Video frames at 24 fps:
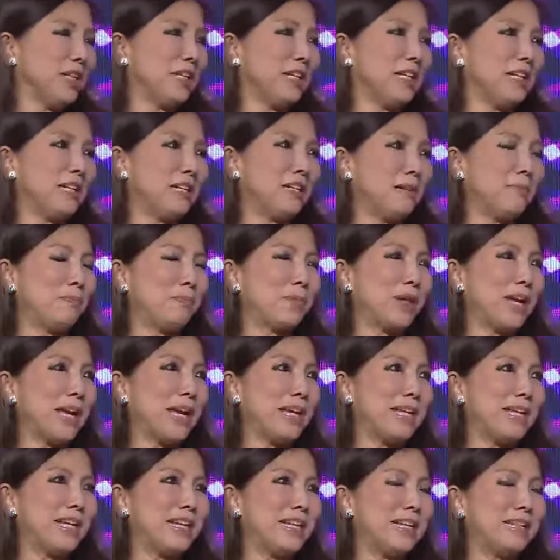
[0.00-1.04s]
Um,
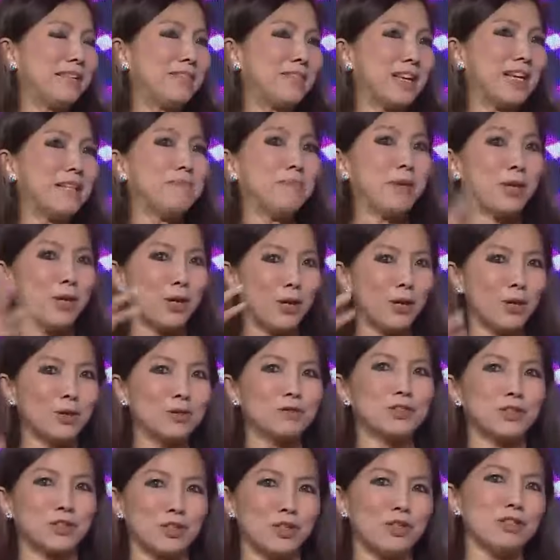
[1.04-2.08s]
and, and it then
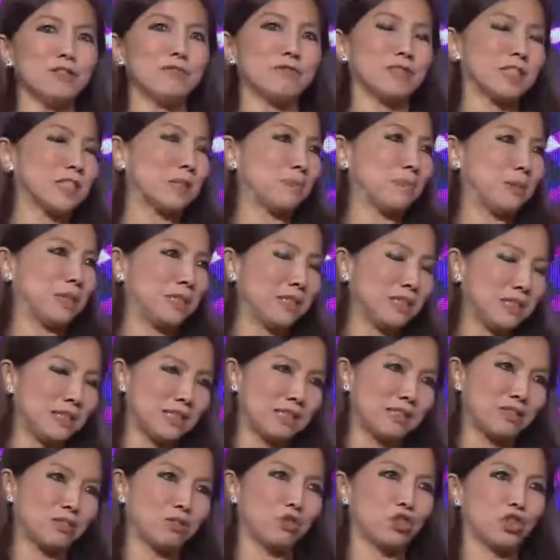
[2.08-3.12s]
behoves all of us
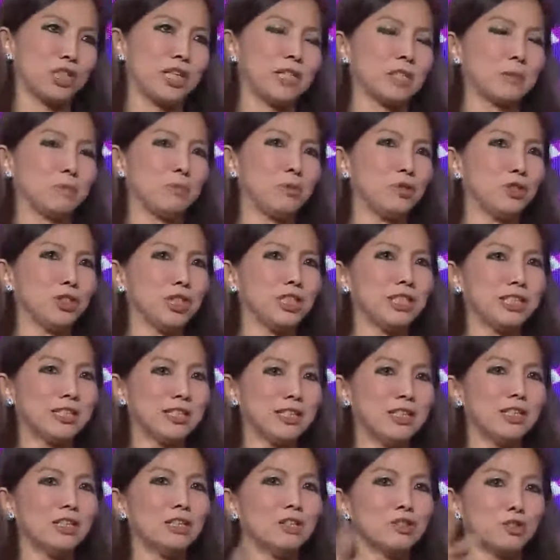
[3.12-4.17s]
businesses, to Jack's point,
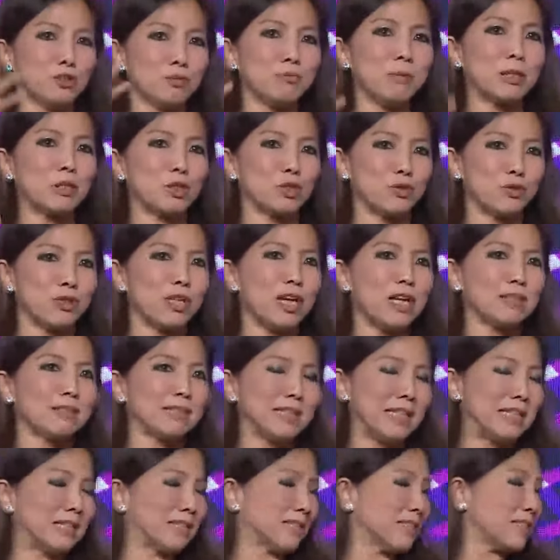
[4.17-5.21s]
to make sure our
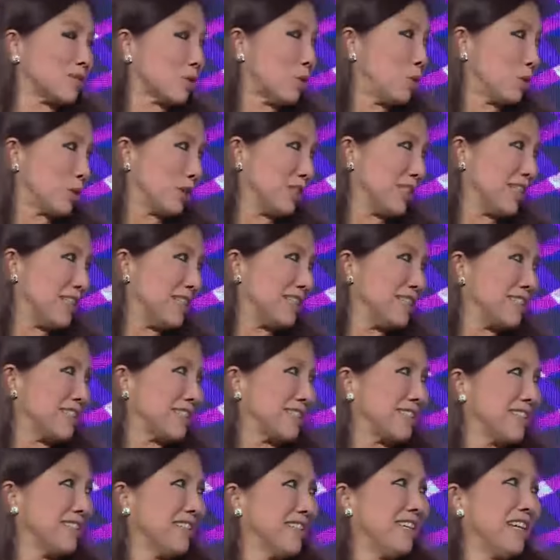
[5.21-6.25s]
data is
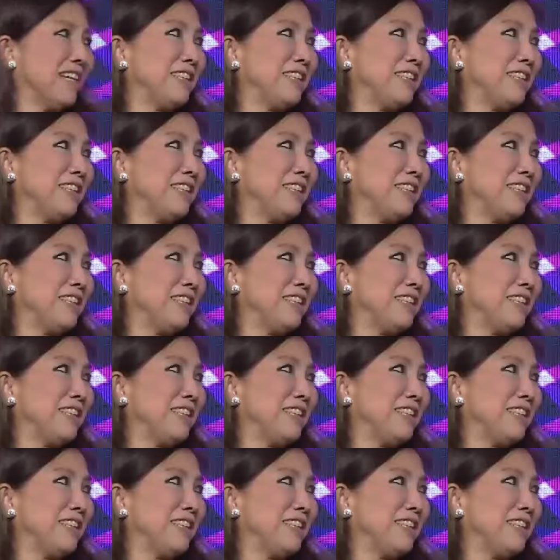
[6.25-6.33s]
organized.